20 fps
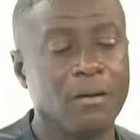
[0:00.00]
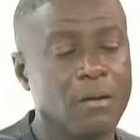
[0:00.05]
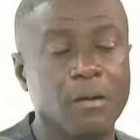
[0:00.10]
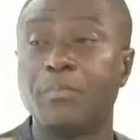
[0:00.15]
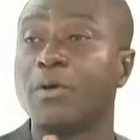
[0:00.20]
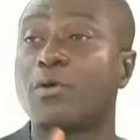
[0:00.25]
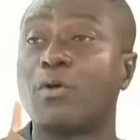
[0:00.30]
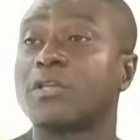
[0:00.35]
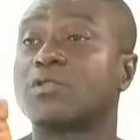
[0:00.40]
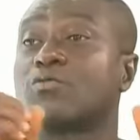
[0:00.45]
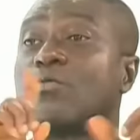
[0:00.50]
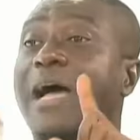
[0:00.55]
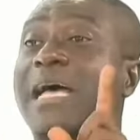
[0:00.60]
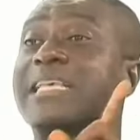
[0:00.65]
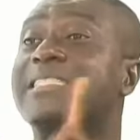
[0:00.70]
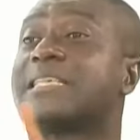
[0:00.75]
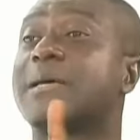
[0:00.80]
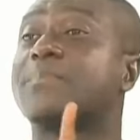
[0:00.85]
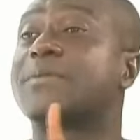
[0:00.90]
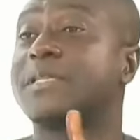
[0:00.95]
Because one
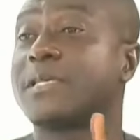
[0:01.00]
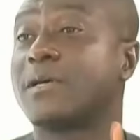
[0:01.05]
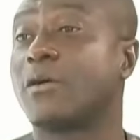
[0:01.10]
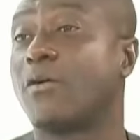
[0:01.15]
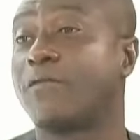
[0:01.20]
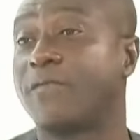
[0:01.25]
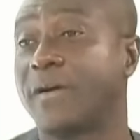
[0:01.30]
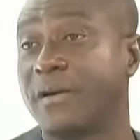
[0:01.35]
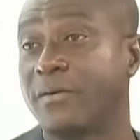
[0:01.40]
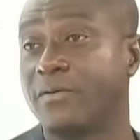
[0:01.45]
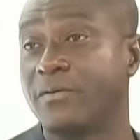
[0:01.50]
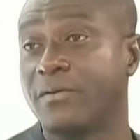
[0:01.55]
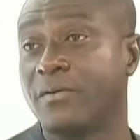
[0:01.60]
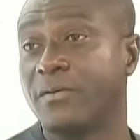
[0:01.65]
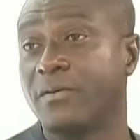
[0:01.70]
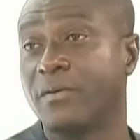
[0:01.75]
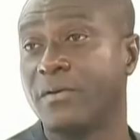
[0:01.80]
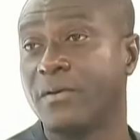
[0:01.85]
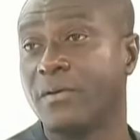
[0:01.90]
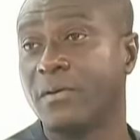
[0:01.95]
accepted offer. No.
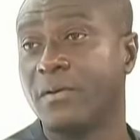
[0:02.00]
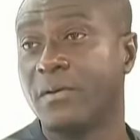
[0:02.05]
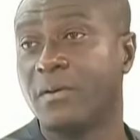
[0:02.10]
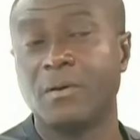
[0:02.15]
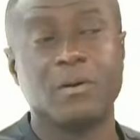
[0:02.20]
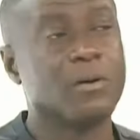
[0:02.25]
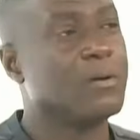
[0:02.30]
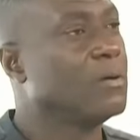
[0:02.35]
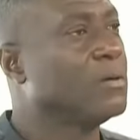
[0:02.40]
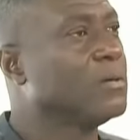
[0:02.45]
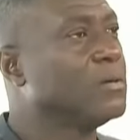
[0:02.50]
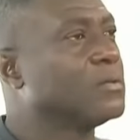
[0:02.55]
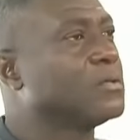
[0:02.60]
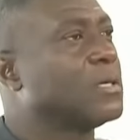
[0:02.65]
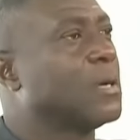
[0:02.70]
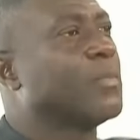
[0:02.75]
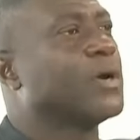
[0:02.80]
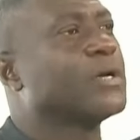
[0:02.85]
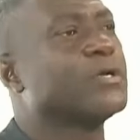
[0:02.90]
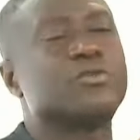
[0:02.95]

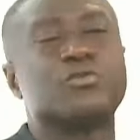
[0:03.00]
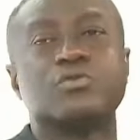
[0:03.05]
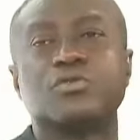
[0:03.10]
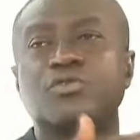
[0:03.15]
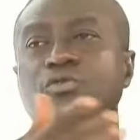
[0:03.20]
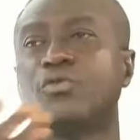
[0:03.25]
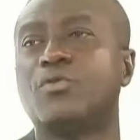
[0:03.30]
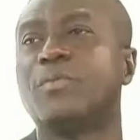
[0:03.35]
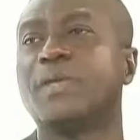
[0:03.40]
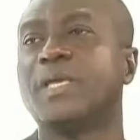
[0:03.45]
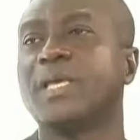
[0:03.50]
Somebody should show me.